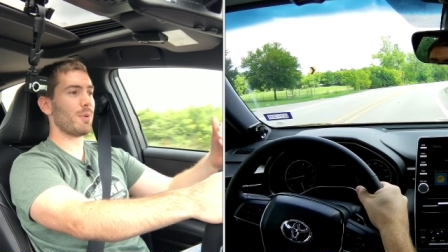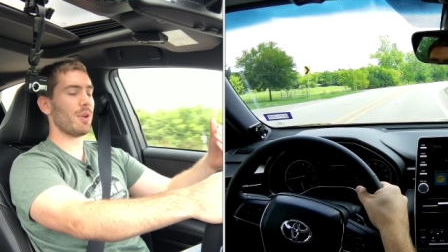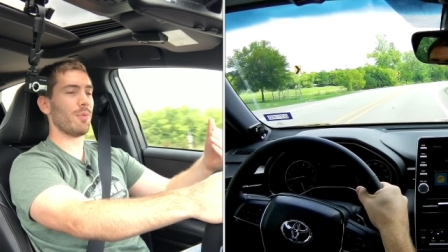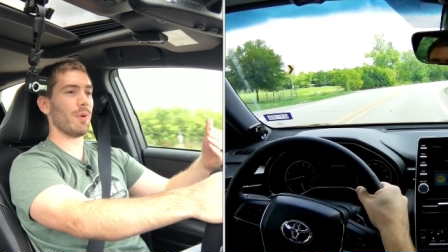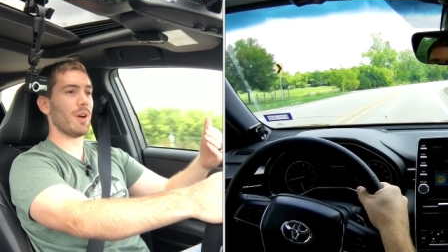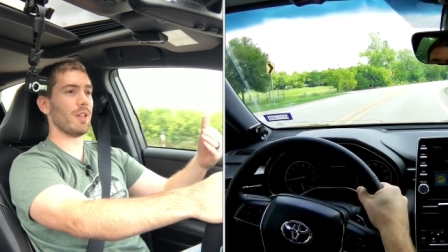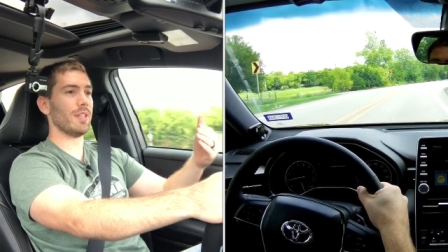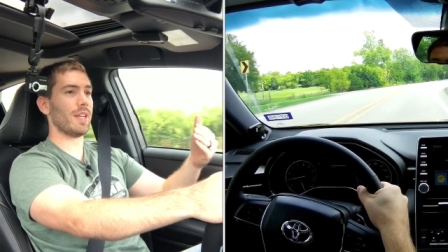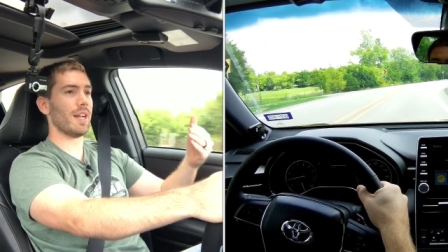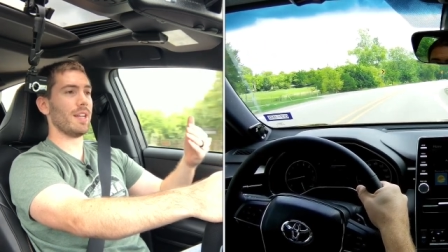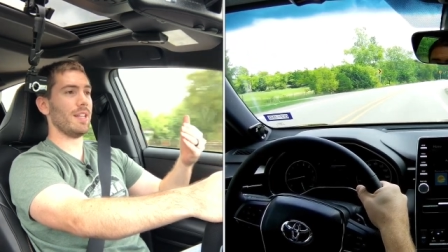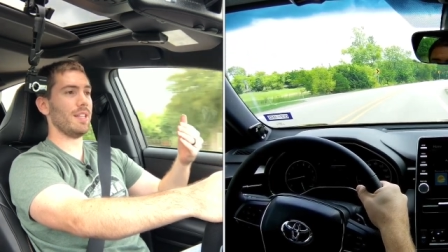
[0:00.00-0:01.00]
pretty well and
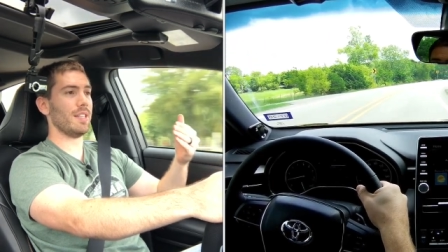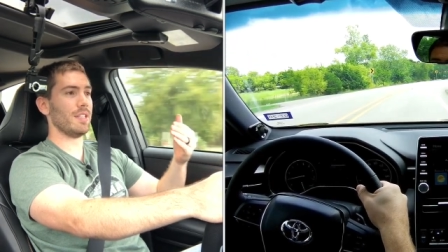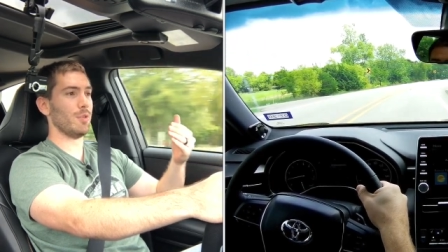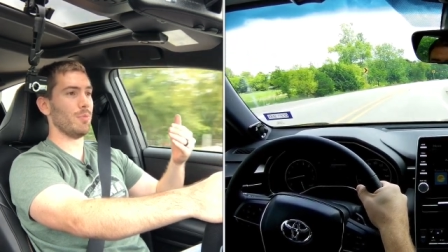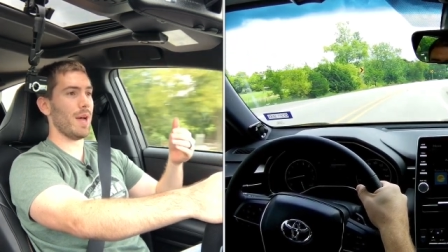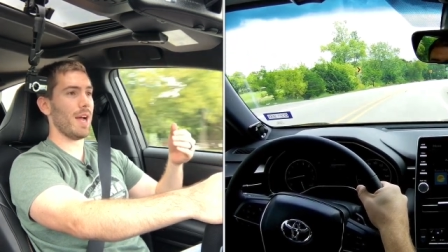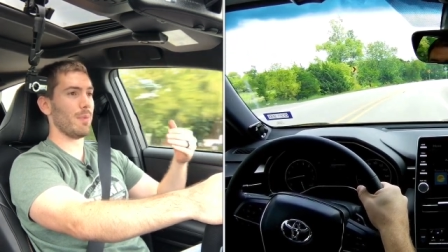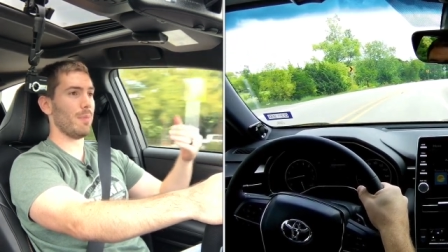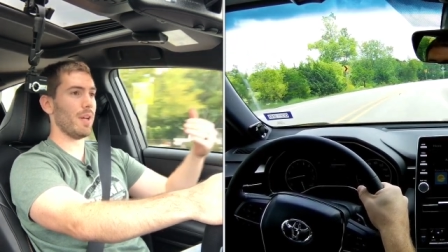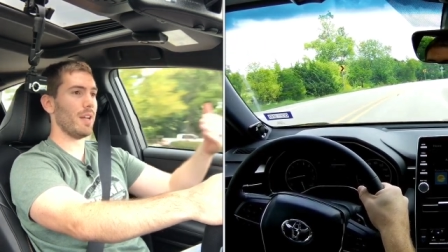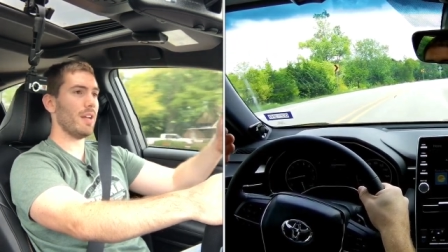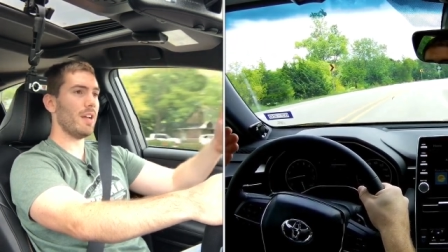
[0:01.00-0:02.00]
kind of eases you back,
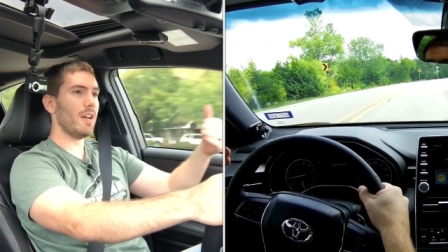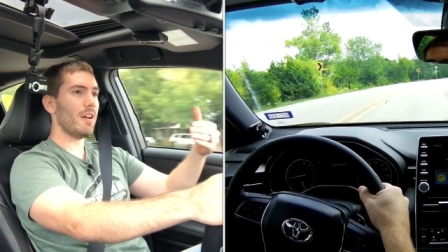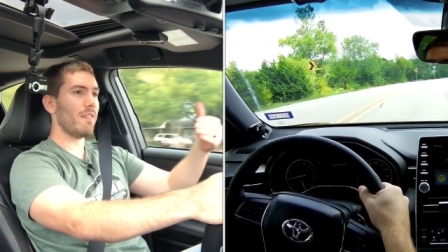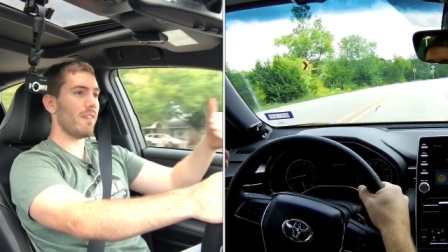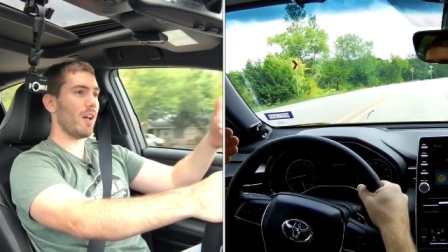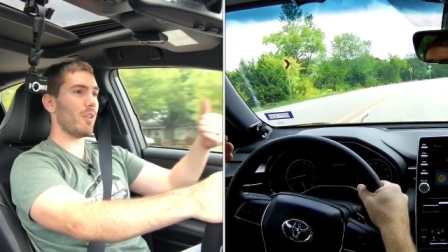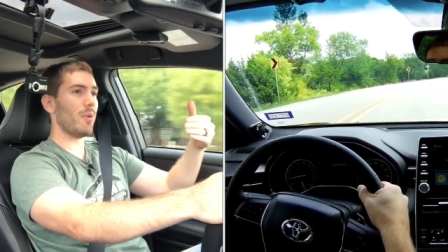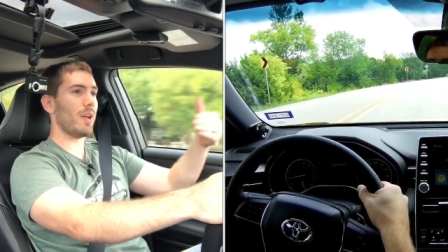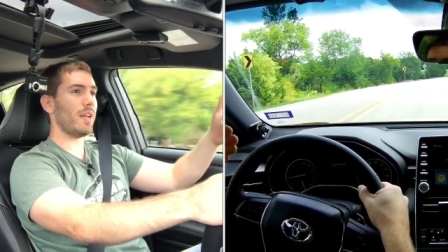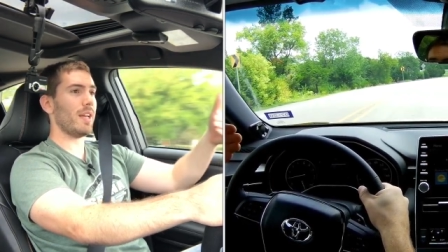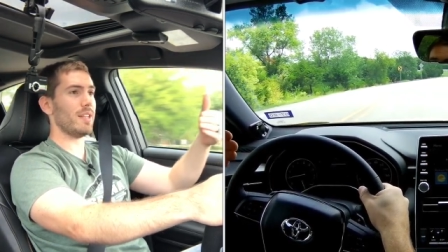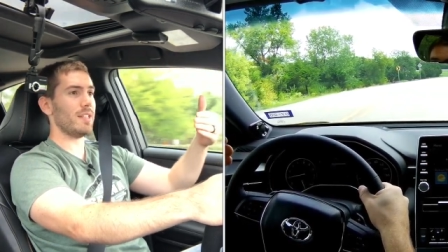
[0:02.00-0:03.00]
but
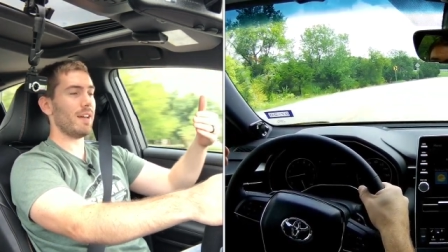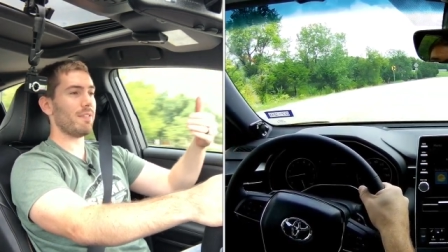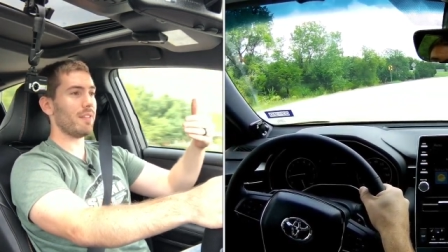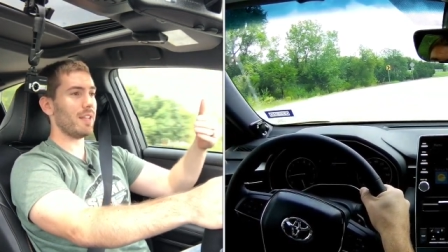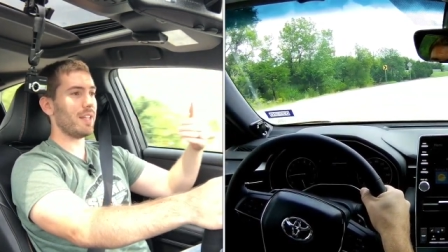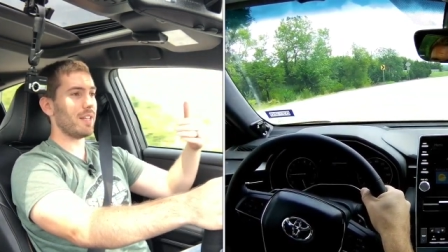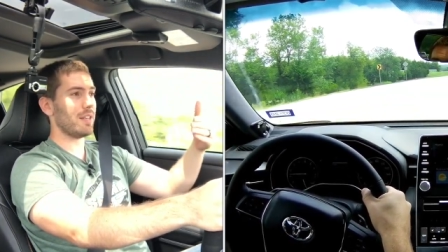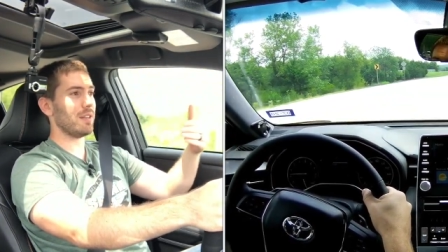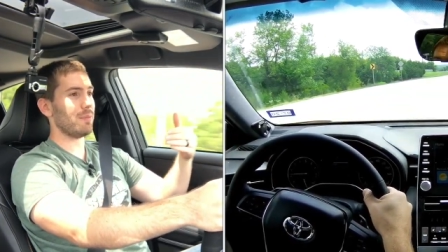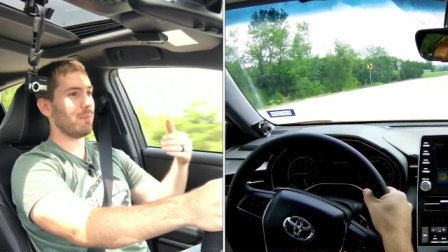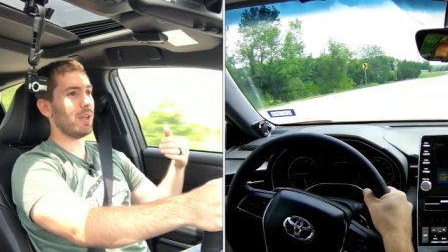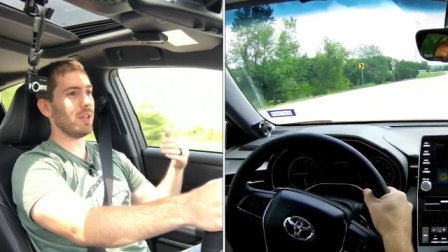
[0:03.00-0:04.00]
following, it definitely can
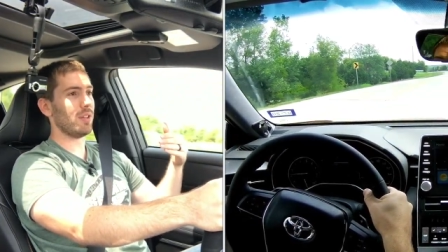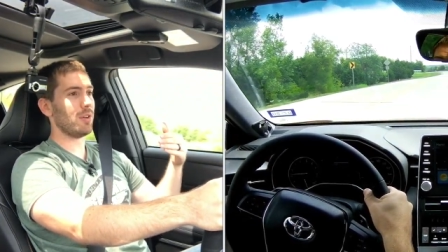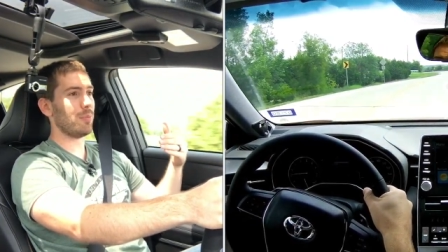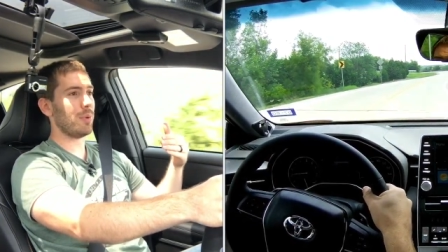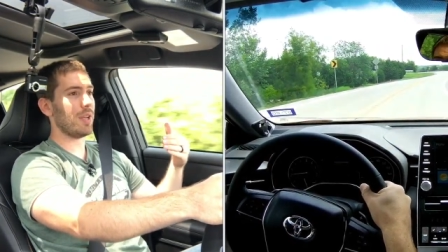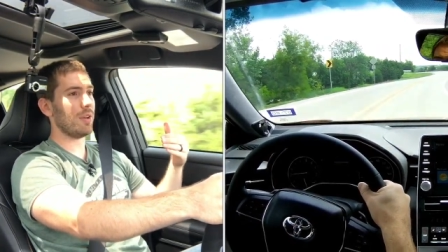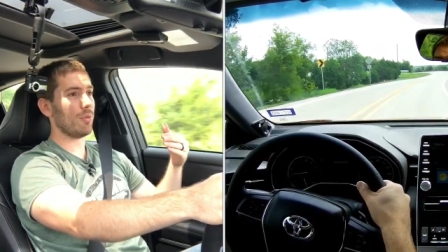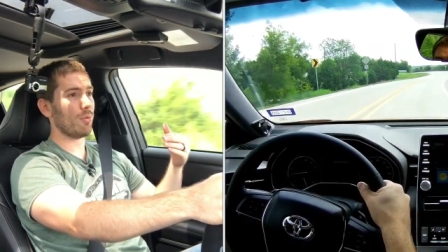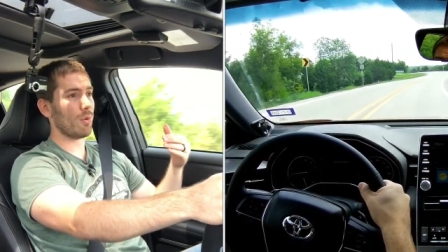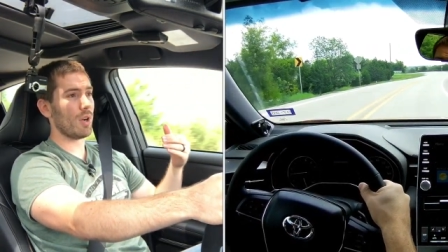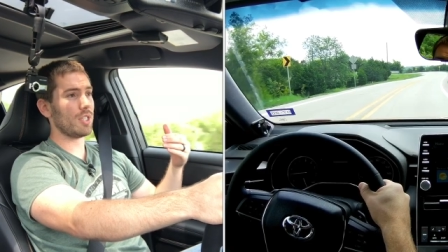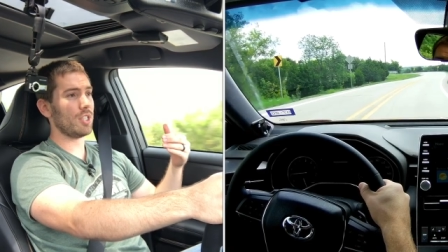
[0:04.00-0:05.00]
be a little bit
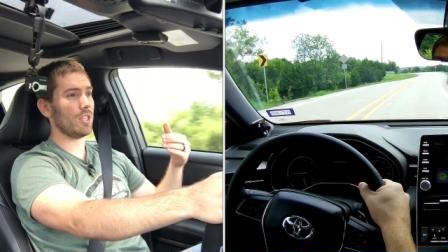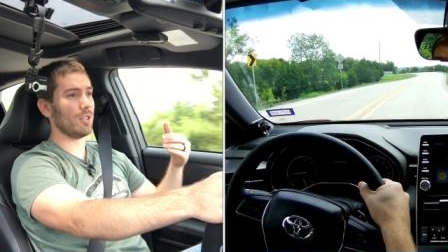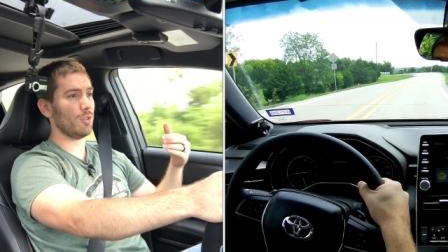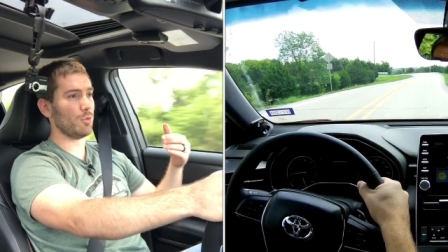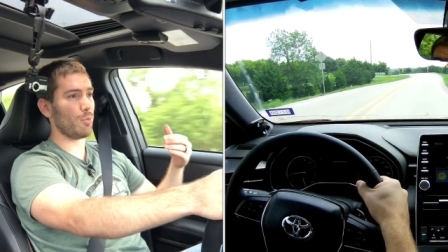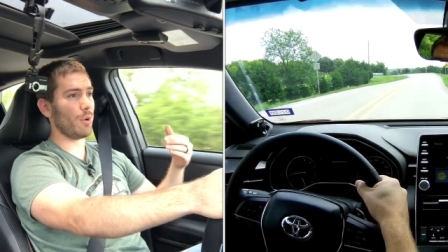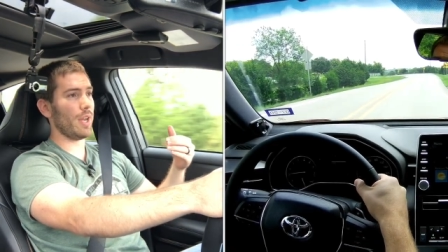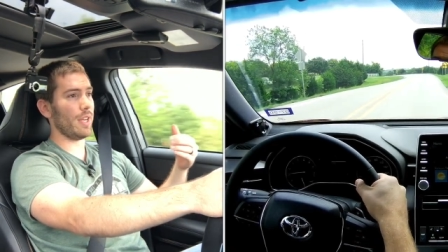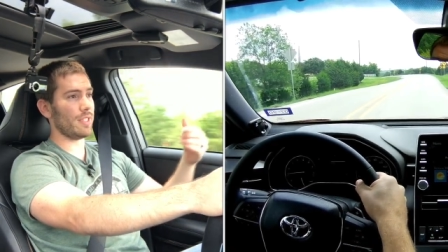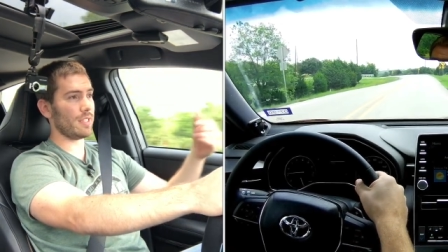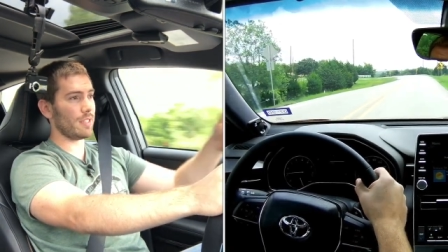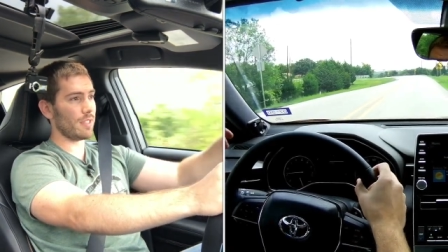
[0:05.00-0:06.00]
raunchy on those
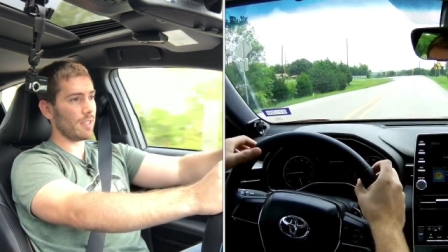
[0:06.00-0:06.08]
brakes.